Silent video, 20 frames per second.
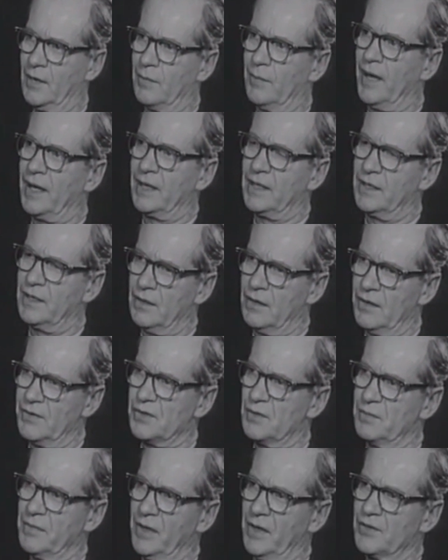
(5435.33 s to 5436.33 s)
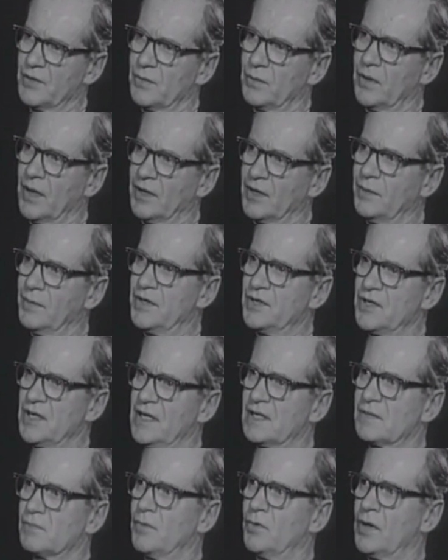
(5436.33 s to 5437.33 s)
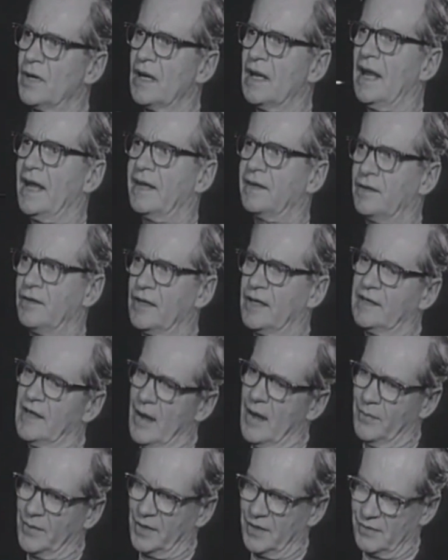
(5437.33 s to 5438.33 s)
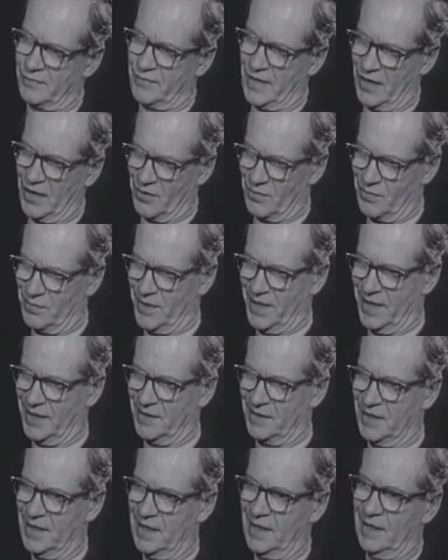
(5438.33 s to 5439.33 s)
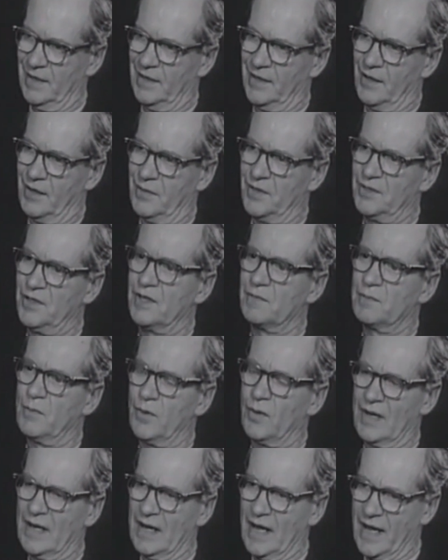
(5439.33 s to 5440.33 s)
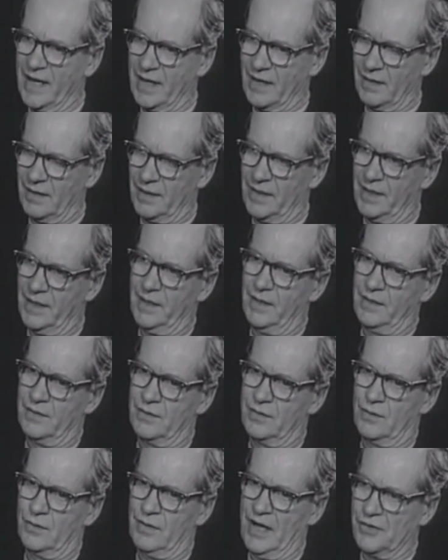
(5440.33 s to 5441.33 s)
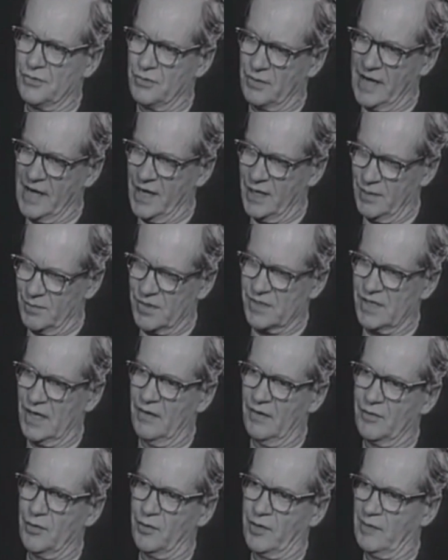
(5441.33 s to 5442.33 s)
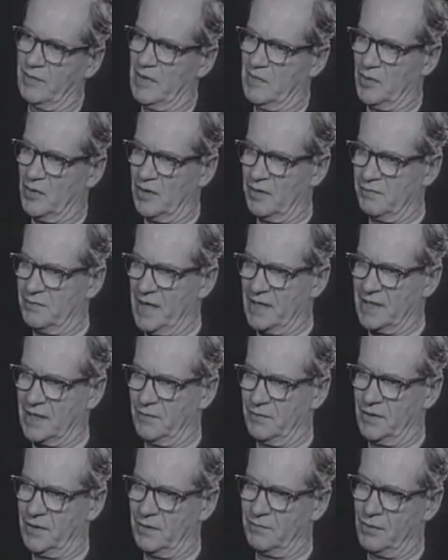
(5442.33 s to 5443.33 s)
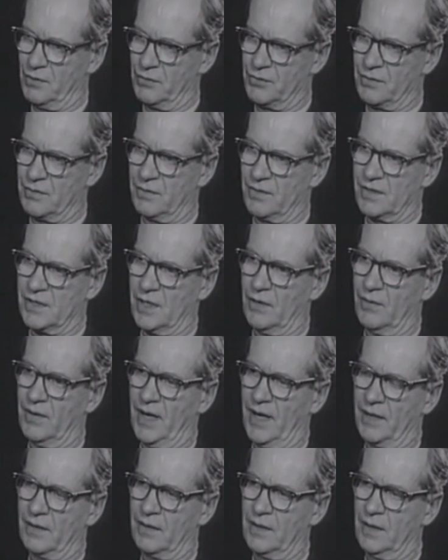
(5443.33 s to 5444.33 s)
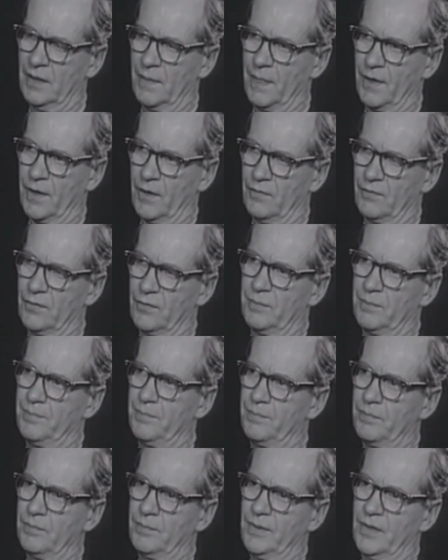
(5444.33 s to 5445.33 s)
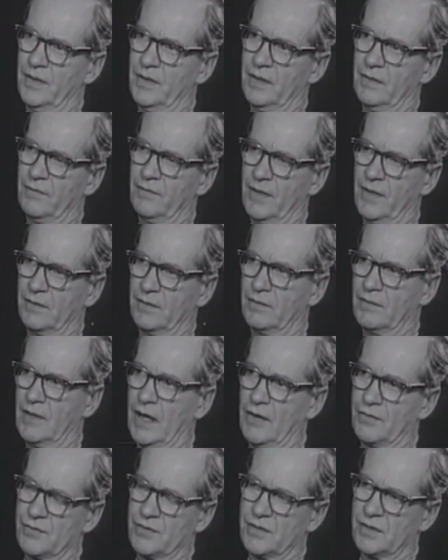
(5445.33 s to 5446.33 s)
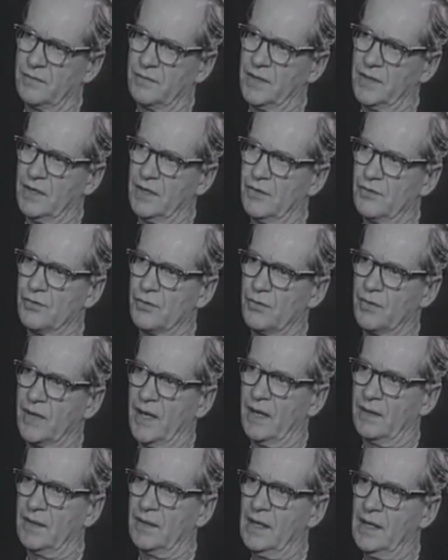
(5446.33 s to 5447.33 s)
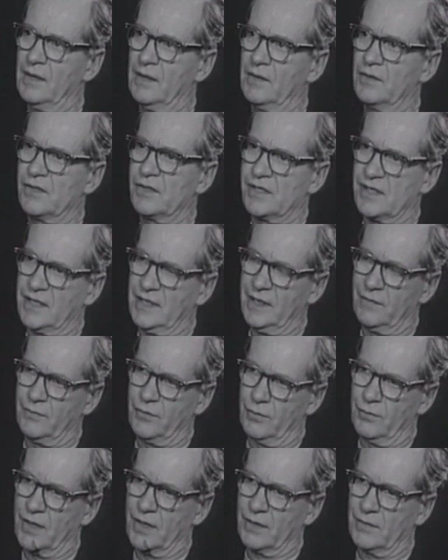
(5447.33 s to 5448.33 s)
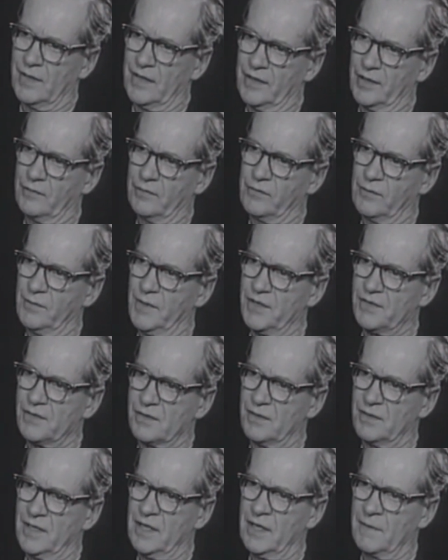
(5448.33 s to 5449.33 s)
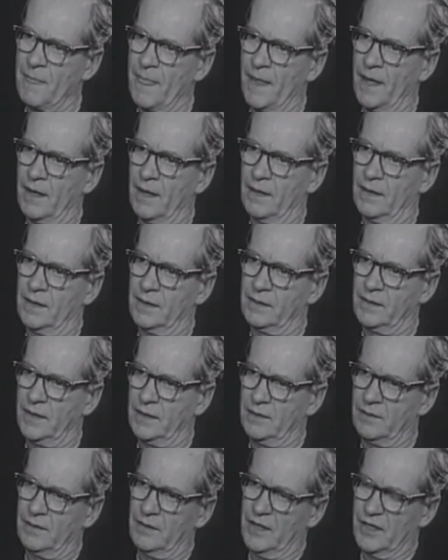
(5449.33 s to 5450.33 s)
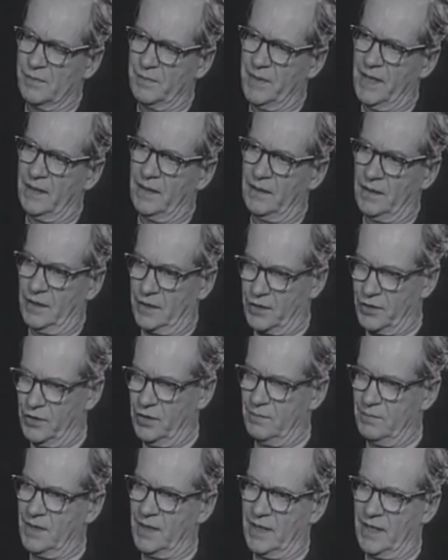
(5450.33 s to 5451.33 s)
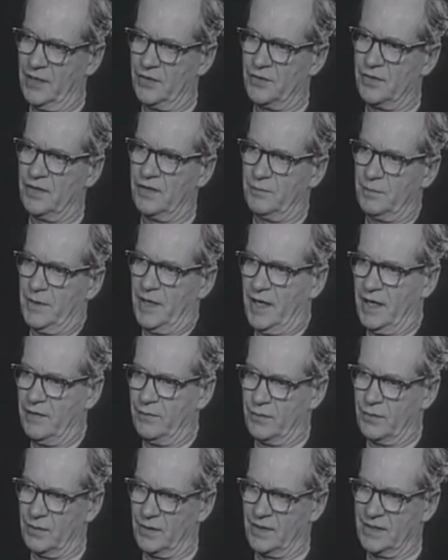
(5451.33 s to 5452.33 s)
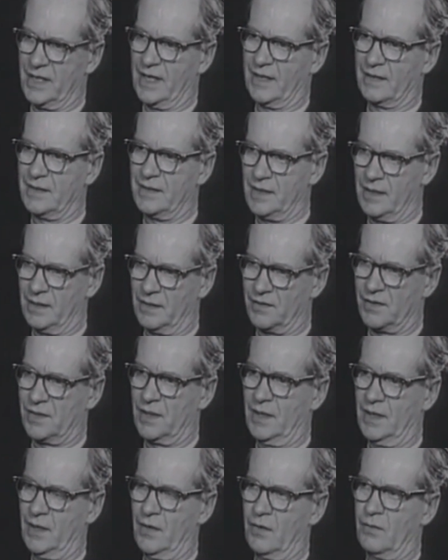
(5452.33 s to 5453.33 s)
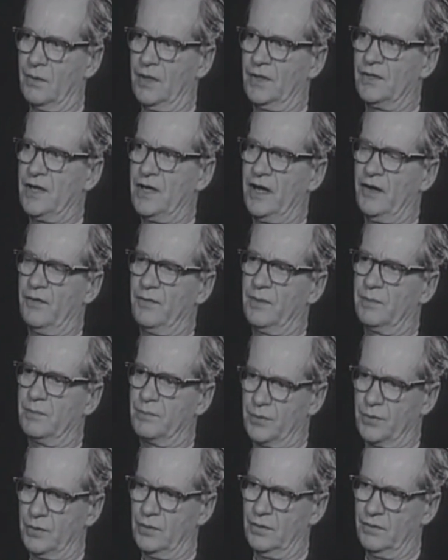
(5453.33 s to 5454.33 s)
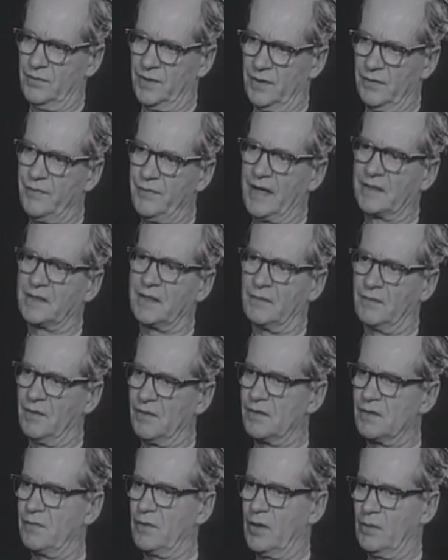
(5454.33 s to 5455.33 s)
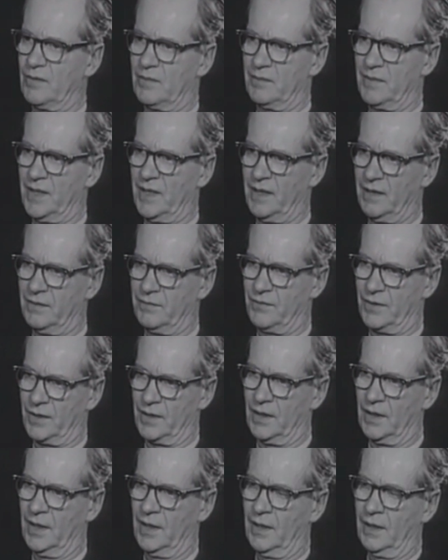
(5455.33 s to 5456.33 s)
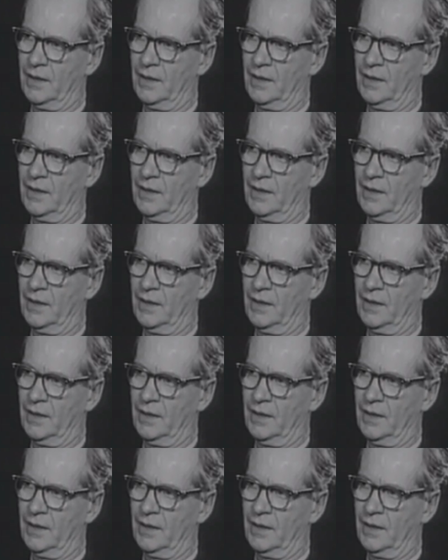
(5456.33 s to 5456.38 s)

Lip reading: But he also builds a world in which he is more likely to get on with his fellow men, in which he is more likely to educate himself so that he'll be more effective in the future and so on. Over a period of thousands of years, you can see, if you want to argue from history, that there has been an accumulation of behavioral techniques which have improved the effectiveness of human behavior.